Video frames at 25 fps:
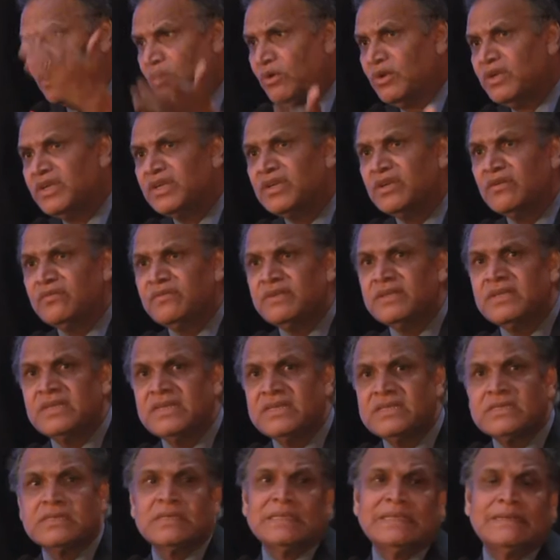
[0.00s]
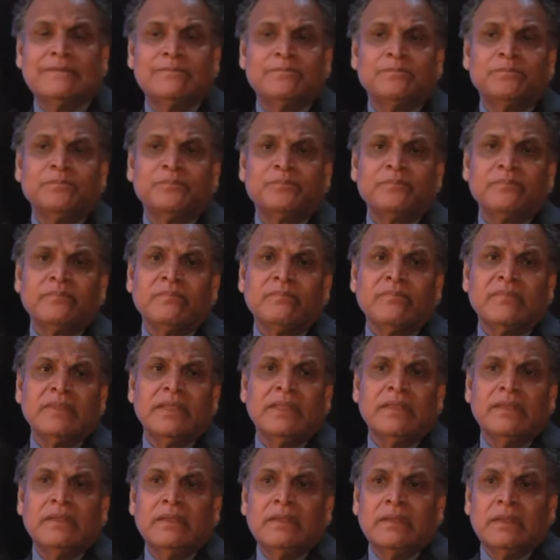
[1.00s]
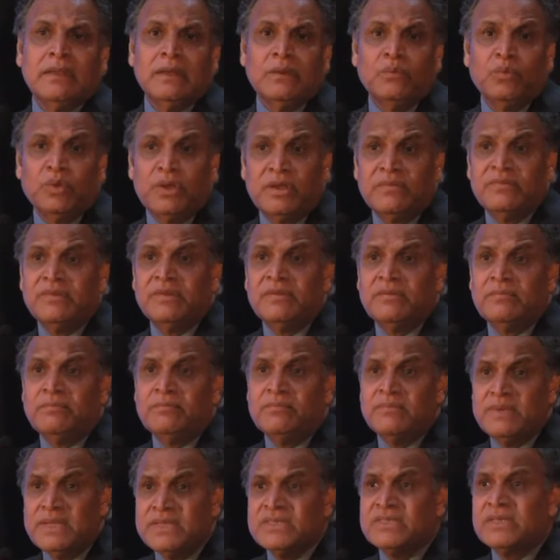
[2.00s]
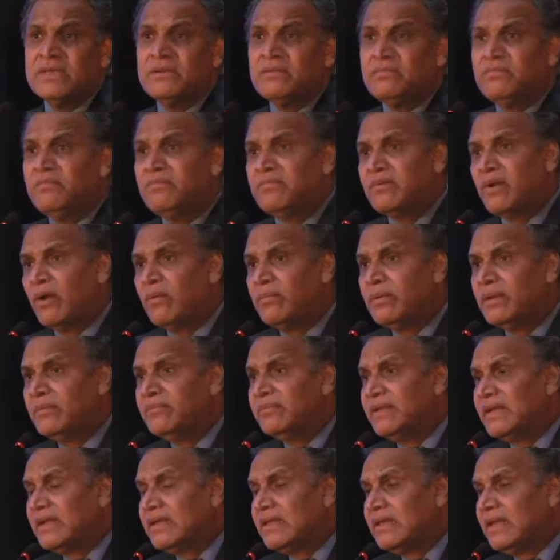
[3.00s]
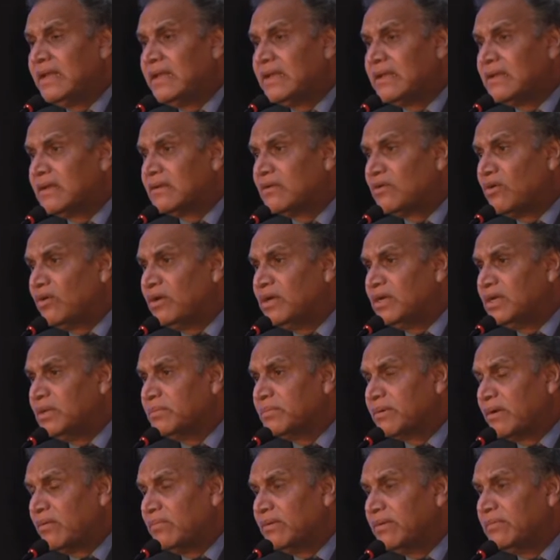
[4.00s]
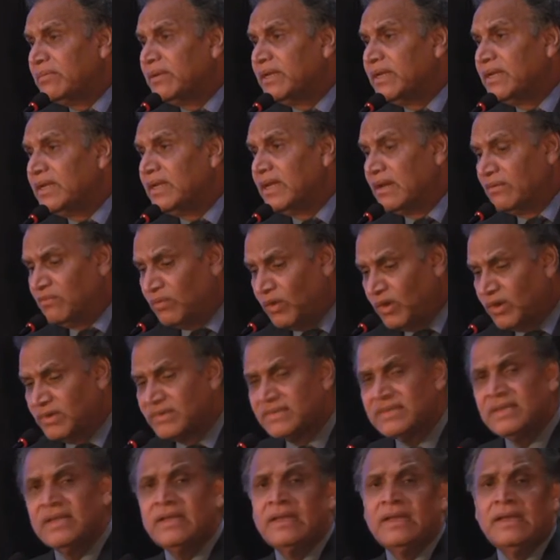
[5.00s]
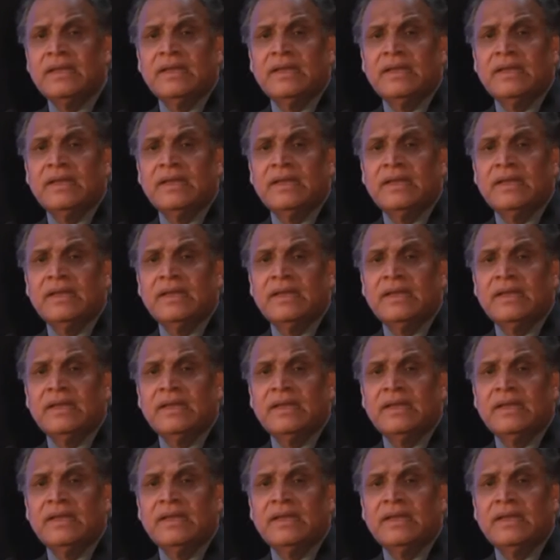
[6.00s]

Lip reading: quality of the teacher, One of the major problems that created quality problem in India was